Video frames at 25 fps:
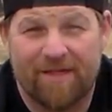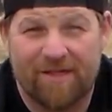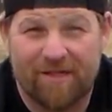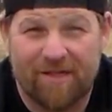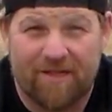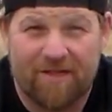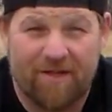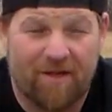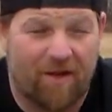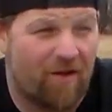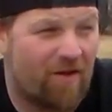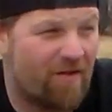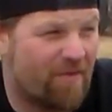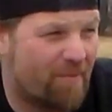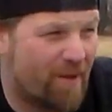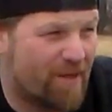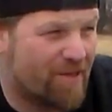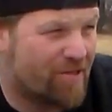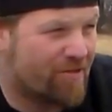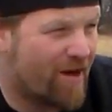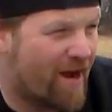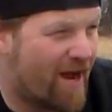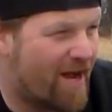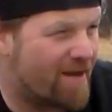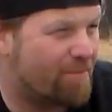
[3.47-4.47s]
Just got off my
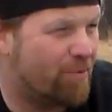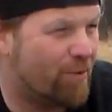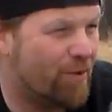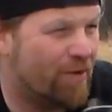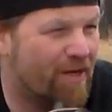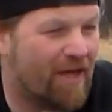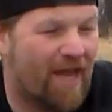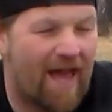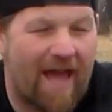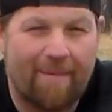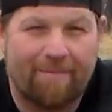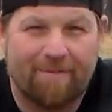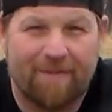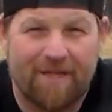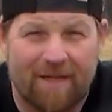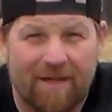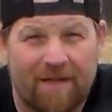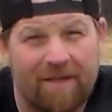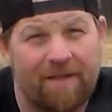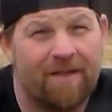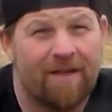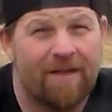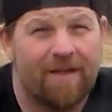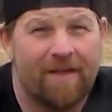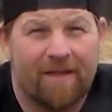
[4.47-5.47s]
track, putting laps
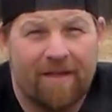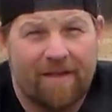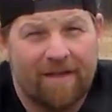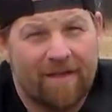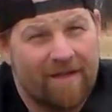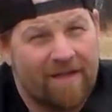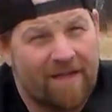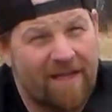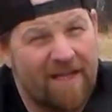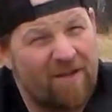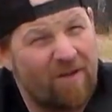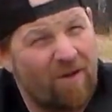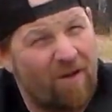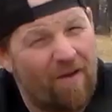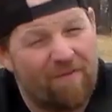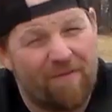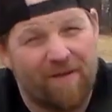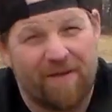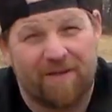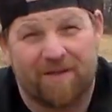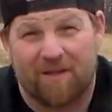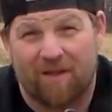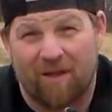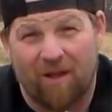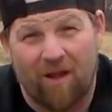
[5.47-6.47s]
in, getting off
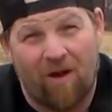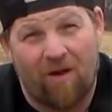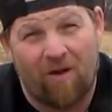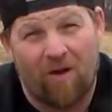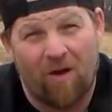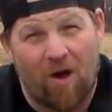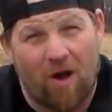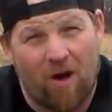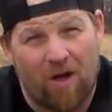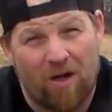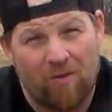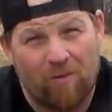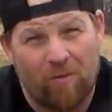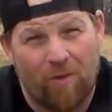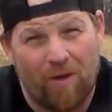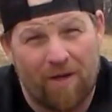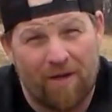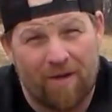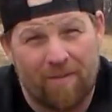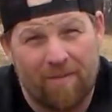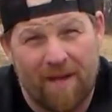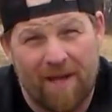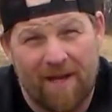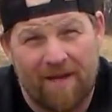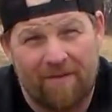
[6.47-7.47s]
this long, hard
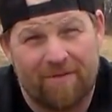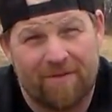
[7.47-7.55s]
winter, man.